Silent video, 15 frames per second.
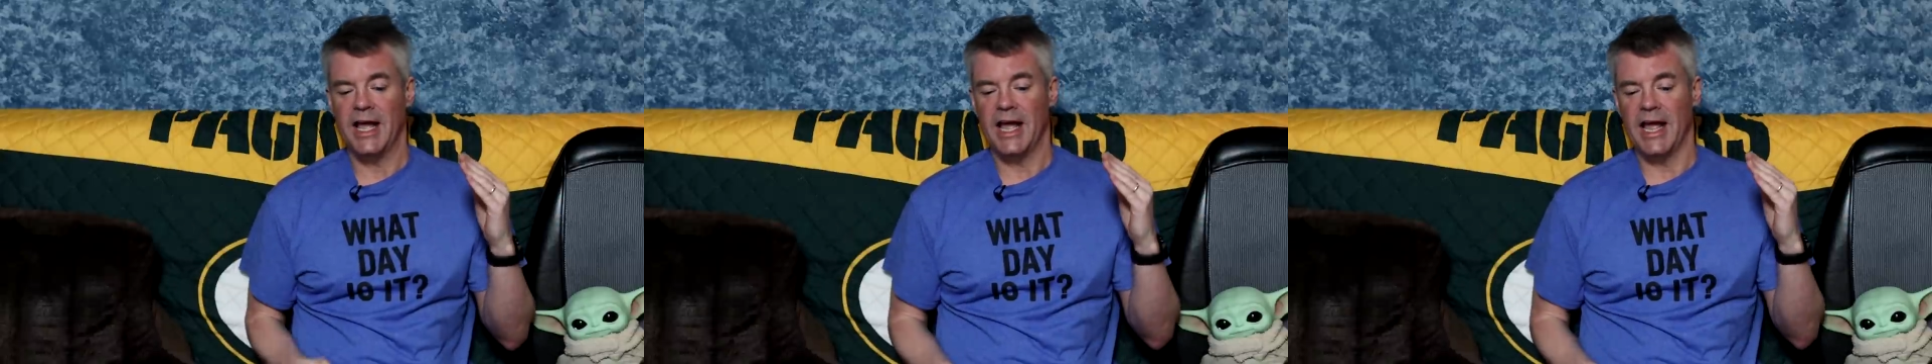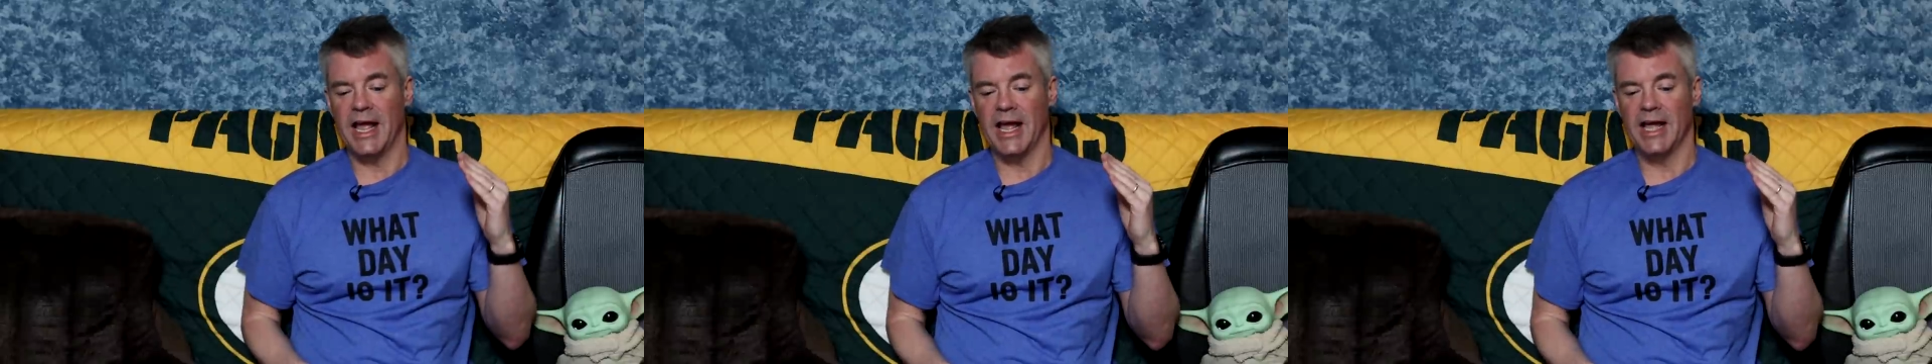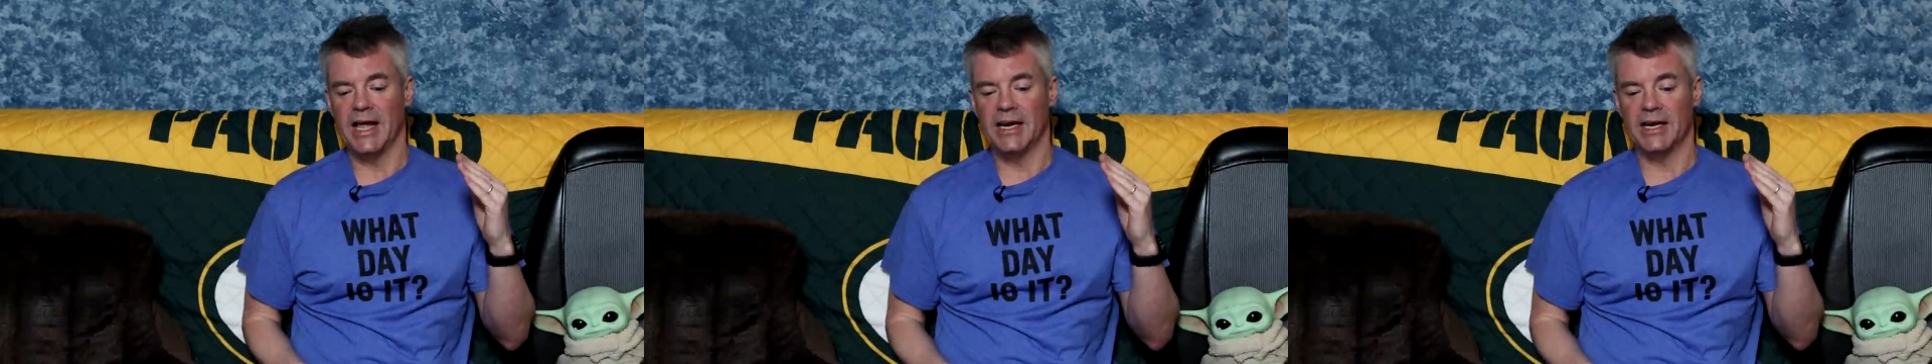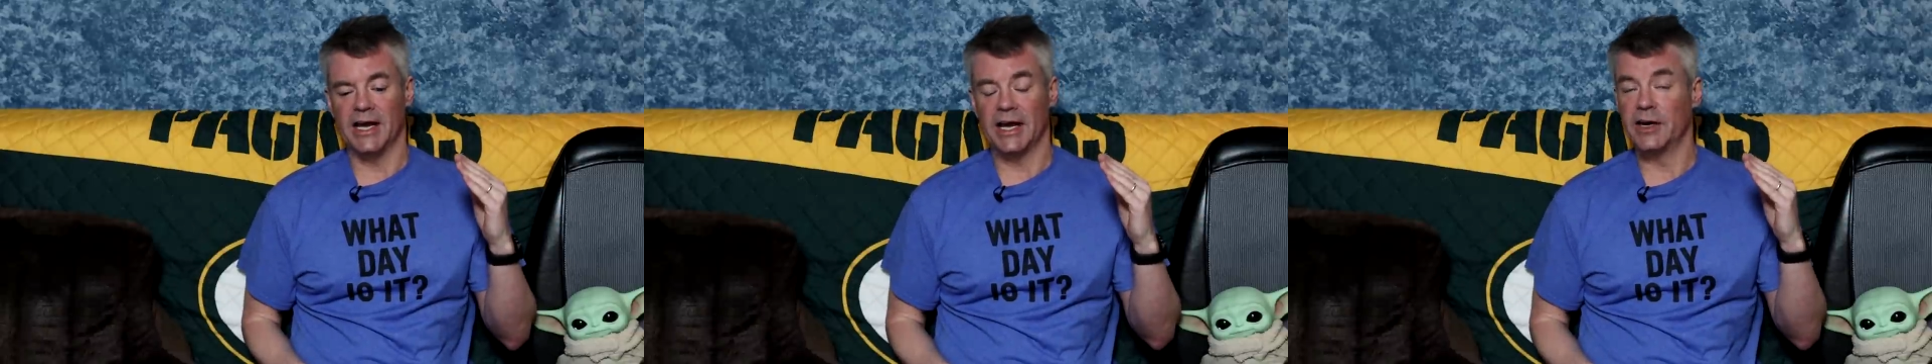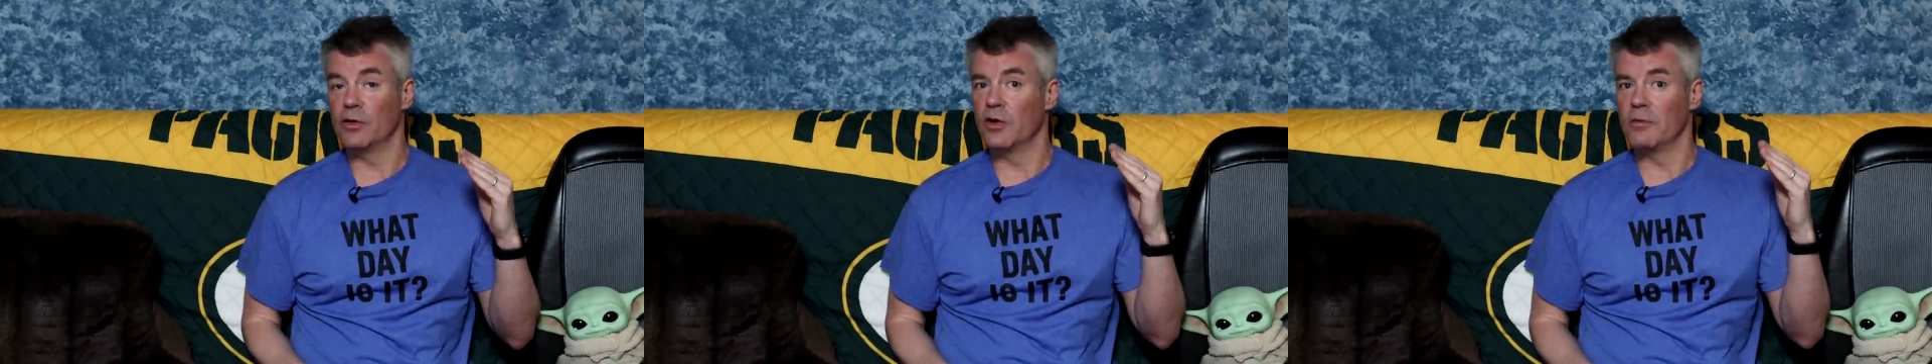And
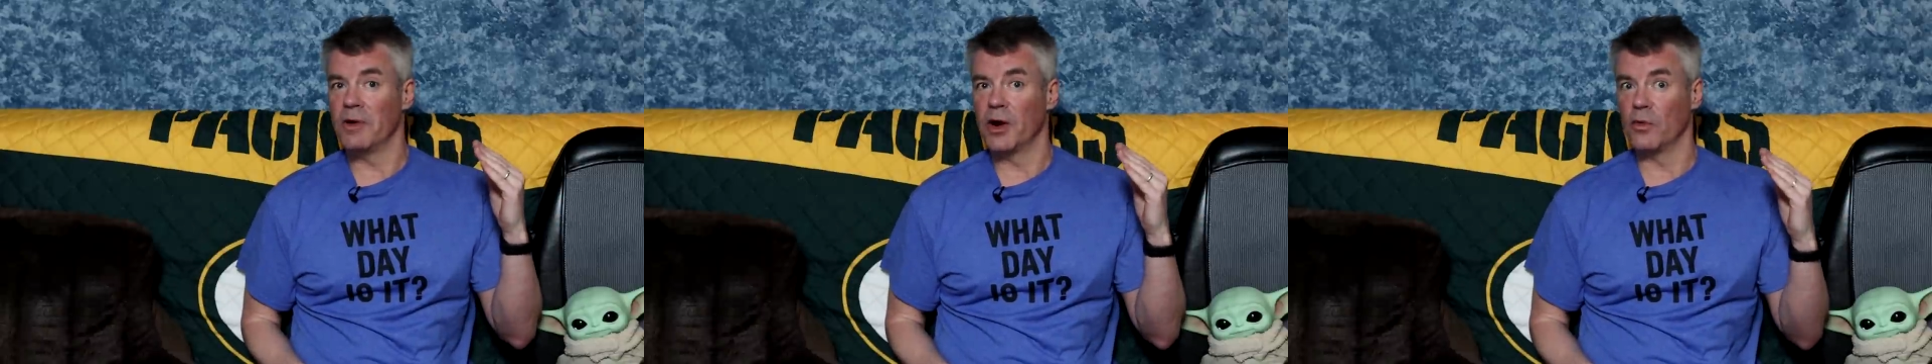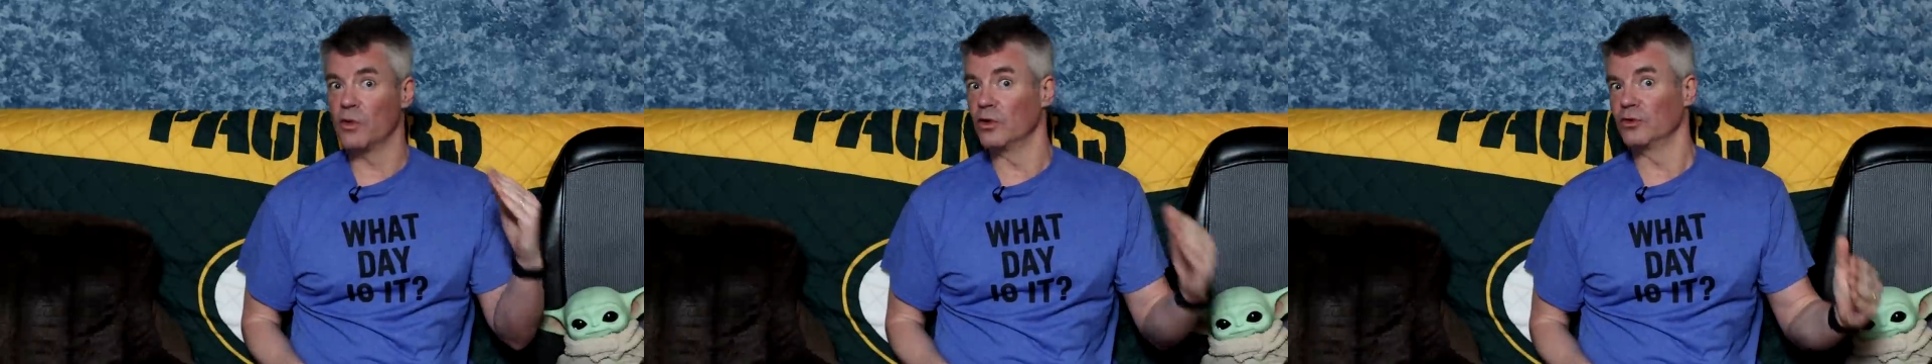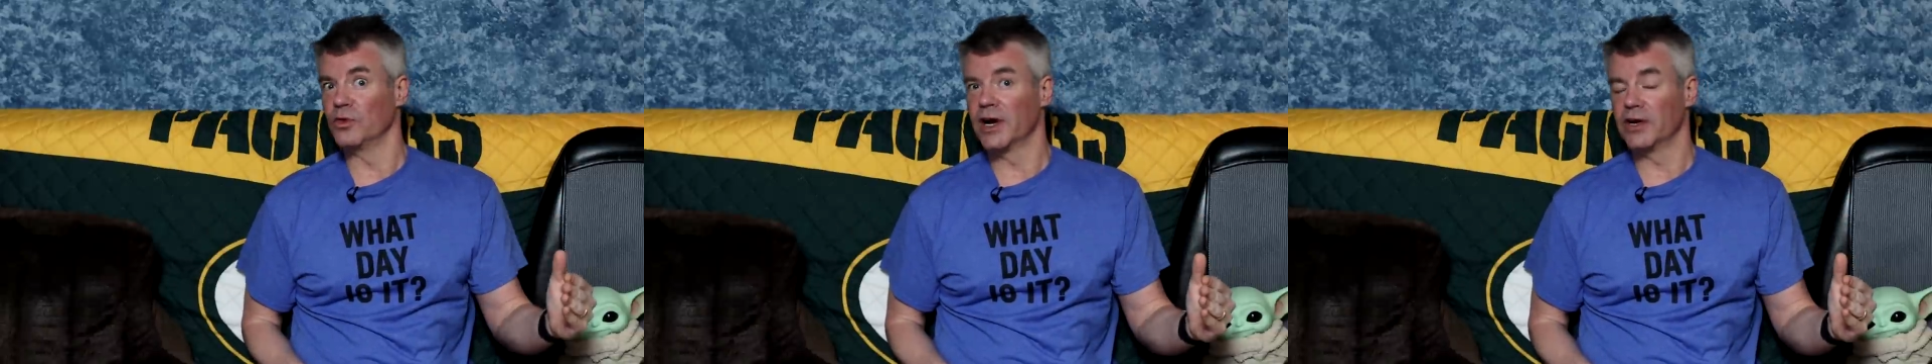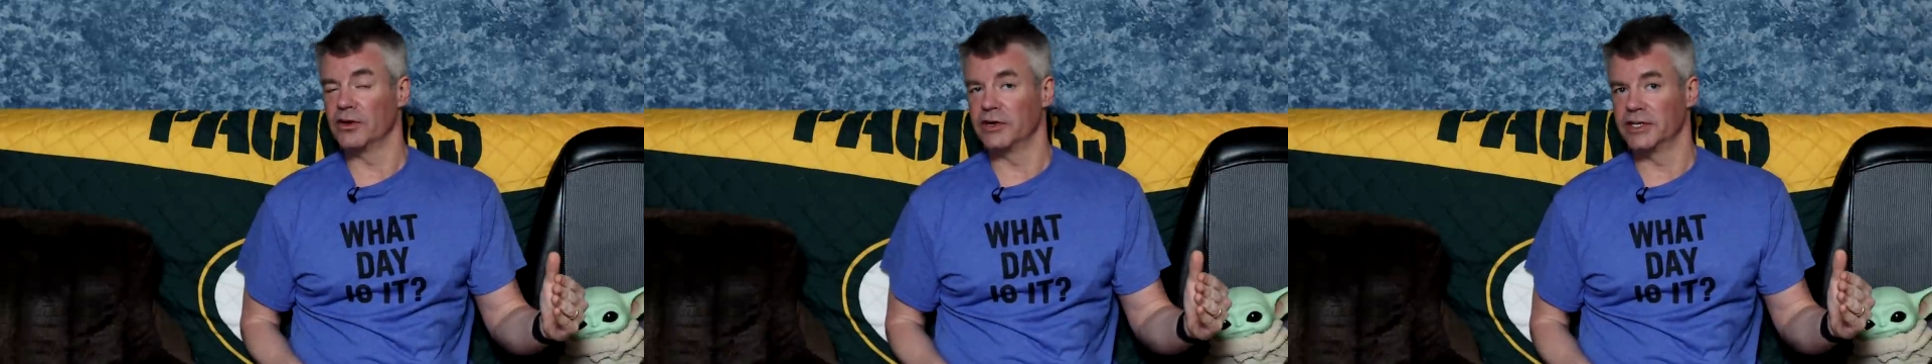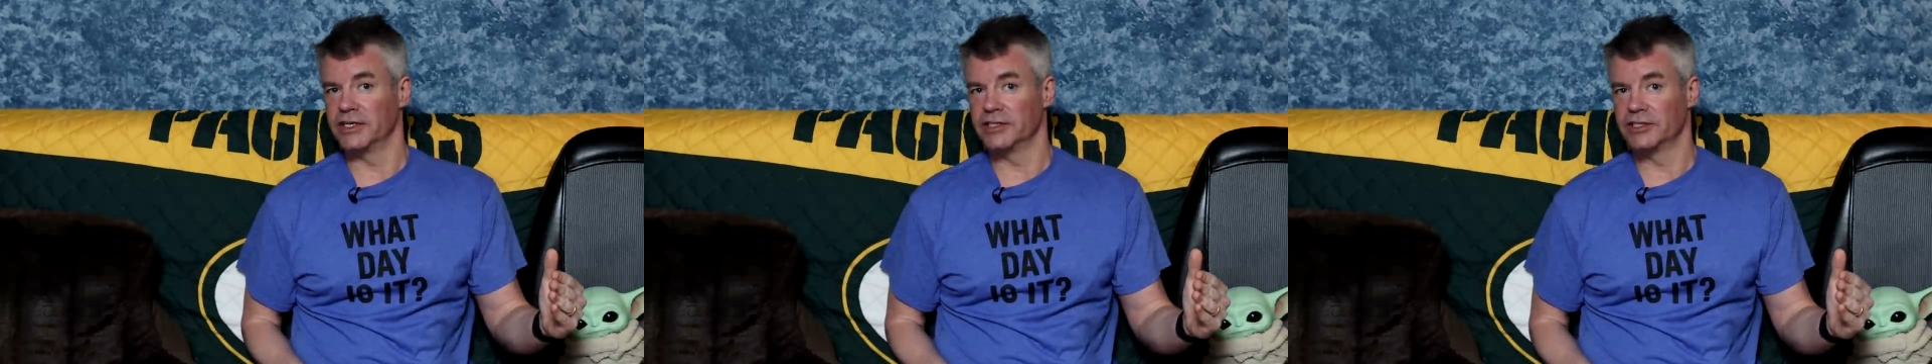I know what my world
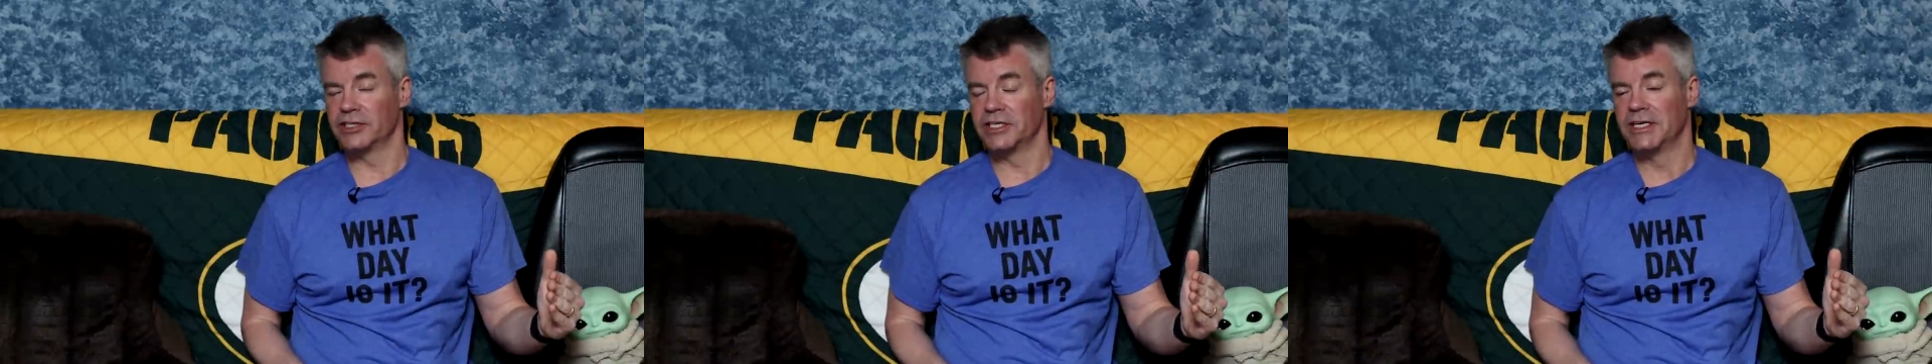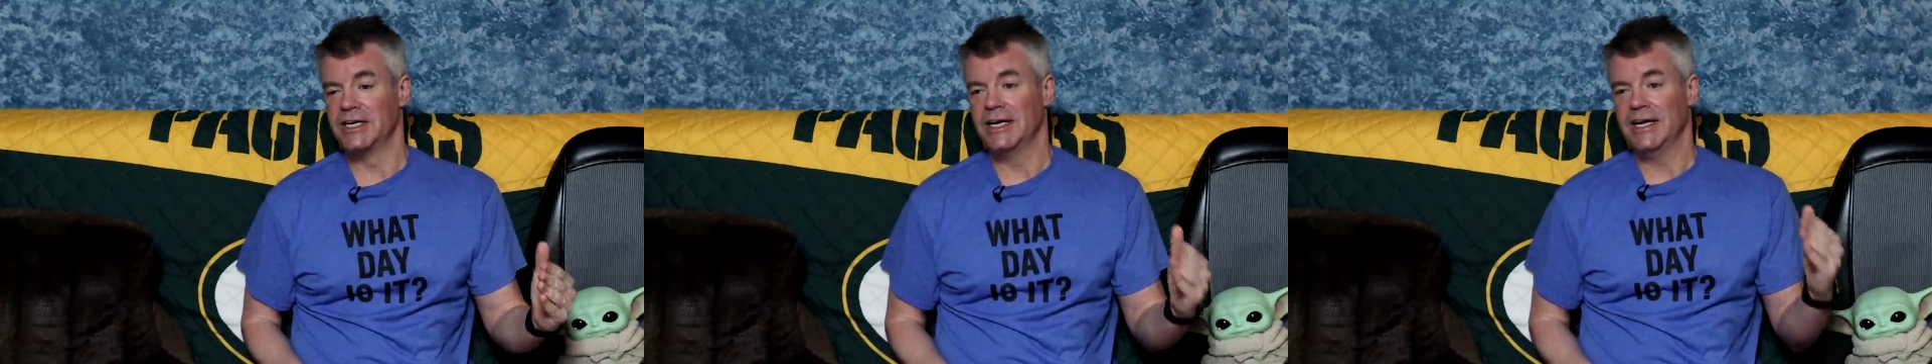record is.